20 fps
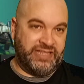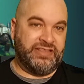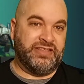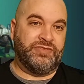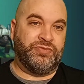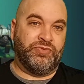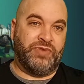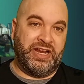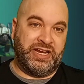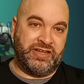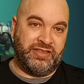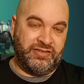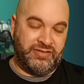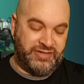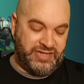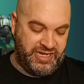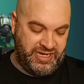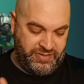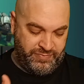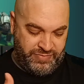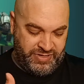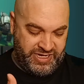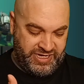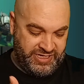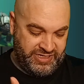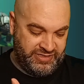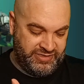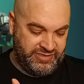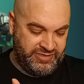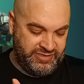in the regular
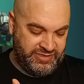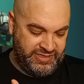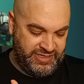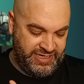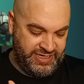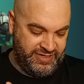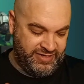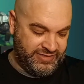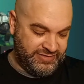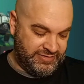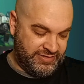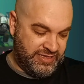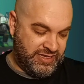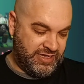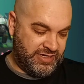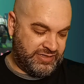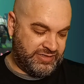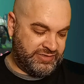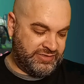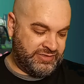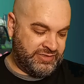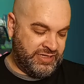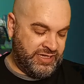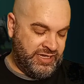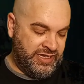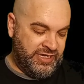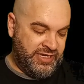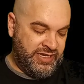campaign, it unlocks